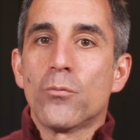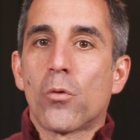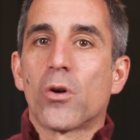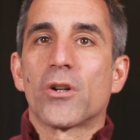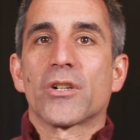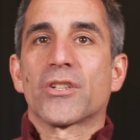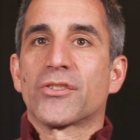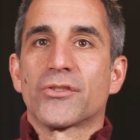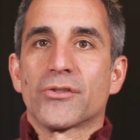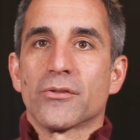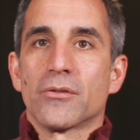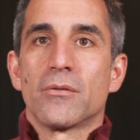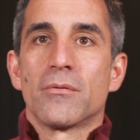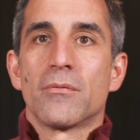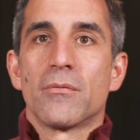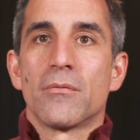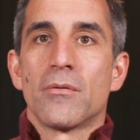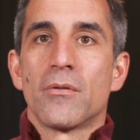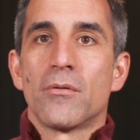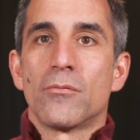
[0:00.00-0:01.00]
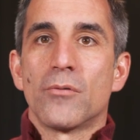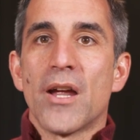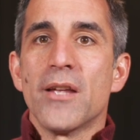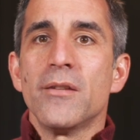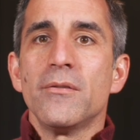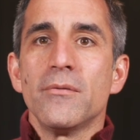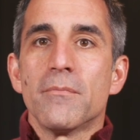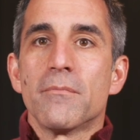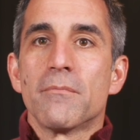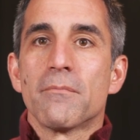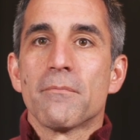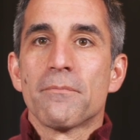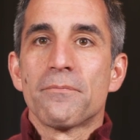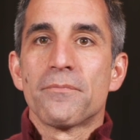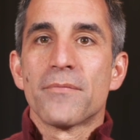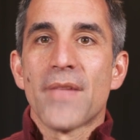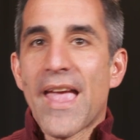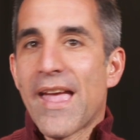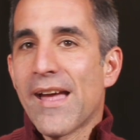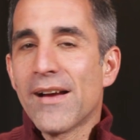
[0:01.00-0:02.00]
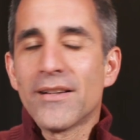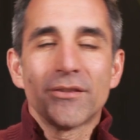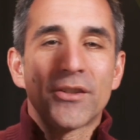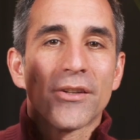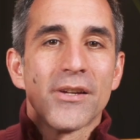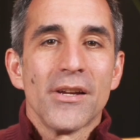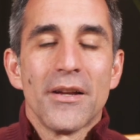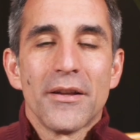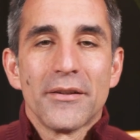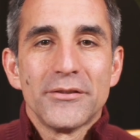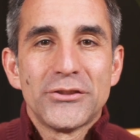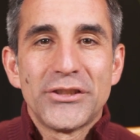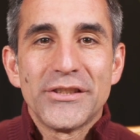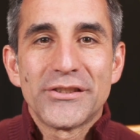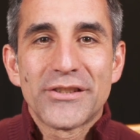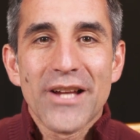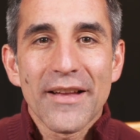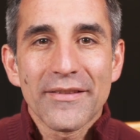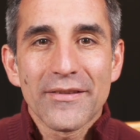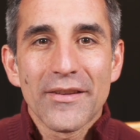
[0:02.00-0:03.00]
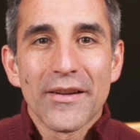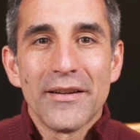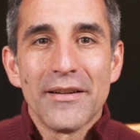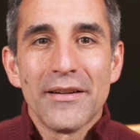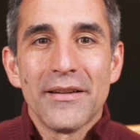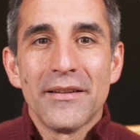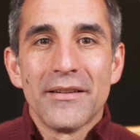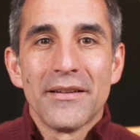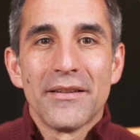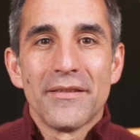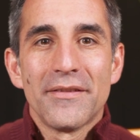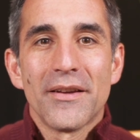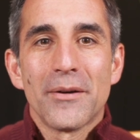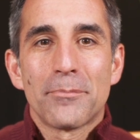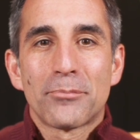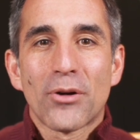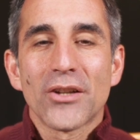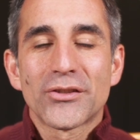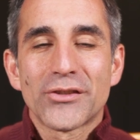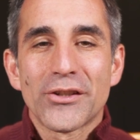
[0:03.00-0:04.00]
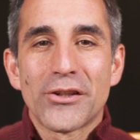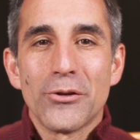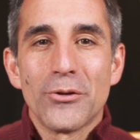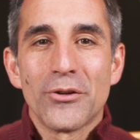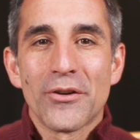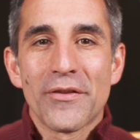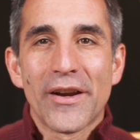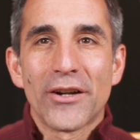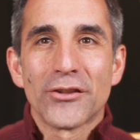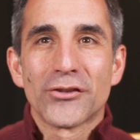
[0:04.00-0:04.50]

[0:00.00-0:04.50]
works, right? And she's got the prosecutor there